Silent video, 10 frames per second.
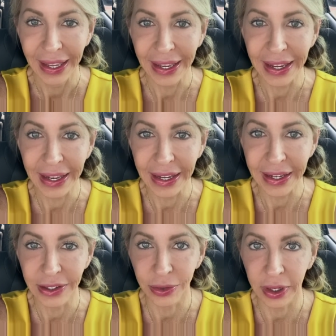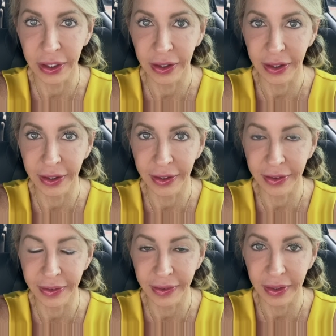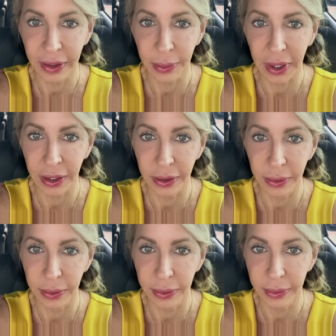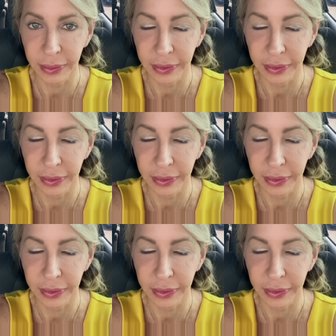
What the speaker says: Hey traders, how are you?